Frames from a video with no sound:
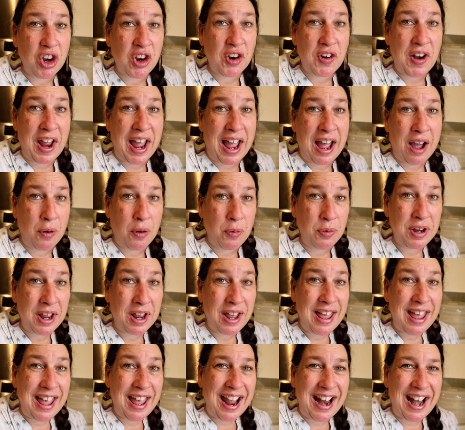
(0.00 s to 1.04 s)
turn out
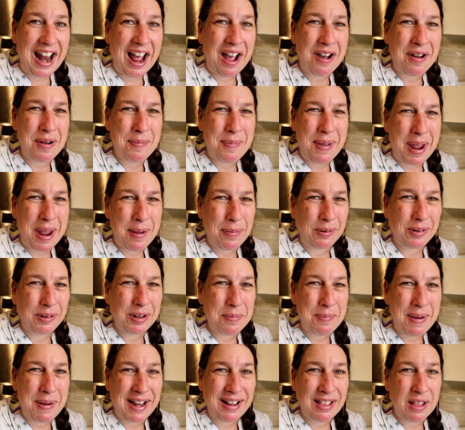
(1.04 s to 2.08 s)
and how I'm able
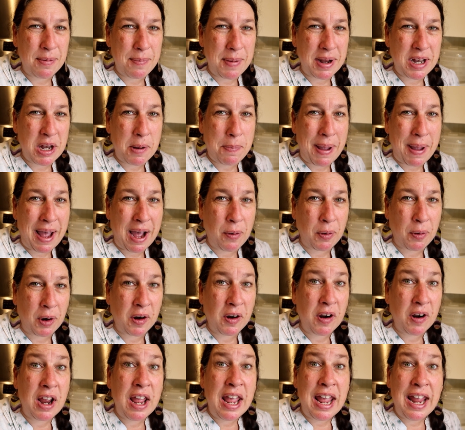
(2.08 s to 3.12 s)
to make them into
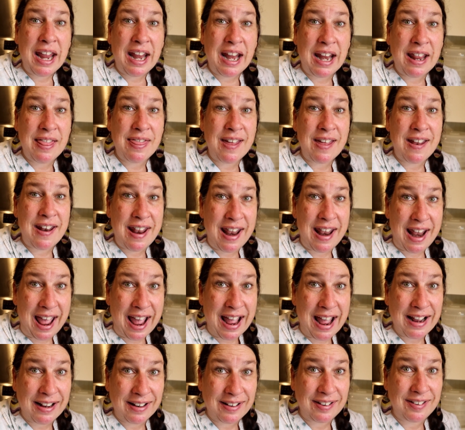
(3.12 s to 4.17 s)
powder in the
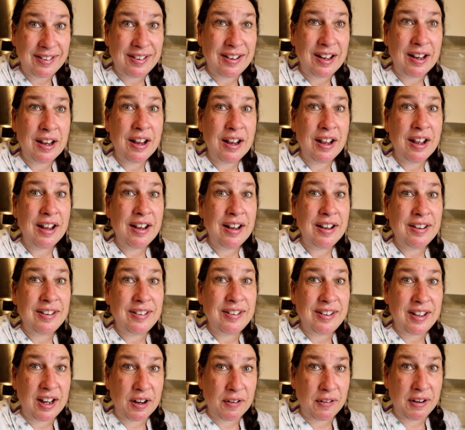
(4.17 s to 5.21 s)
next
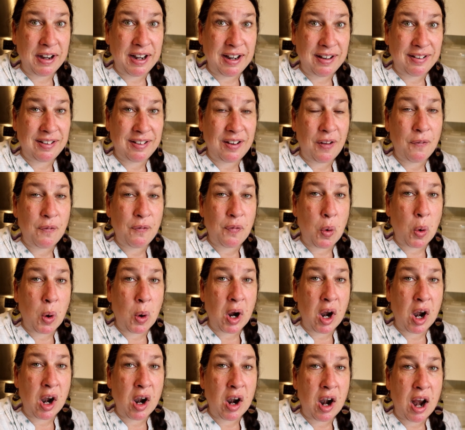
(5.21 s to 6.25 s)
series
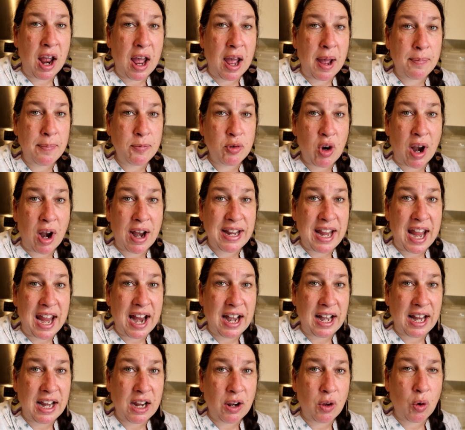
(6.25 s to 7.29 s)
for dry
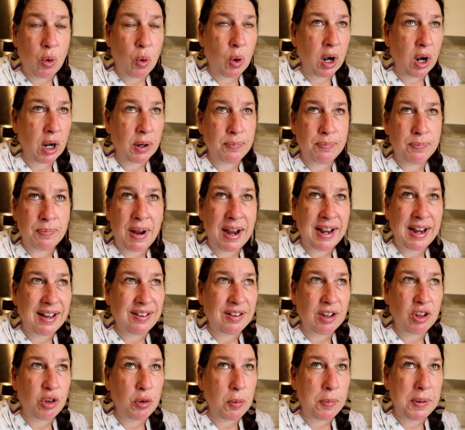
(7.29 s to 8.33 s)
canning, or I
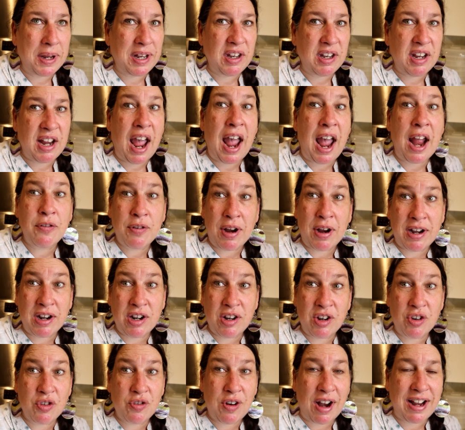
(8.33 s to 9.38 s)
guess this would be
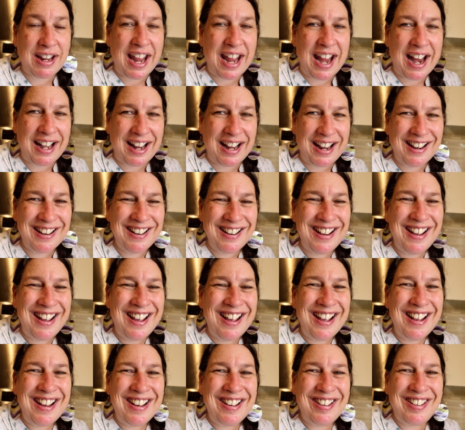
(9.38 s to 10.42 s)
dehydrated dry canning.
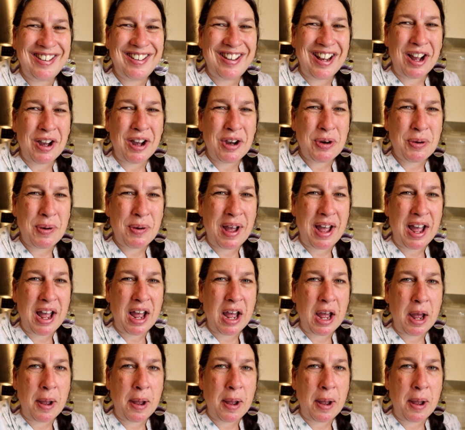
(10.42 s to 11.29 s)
So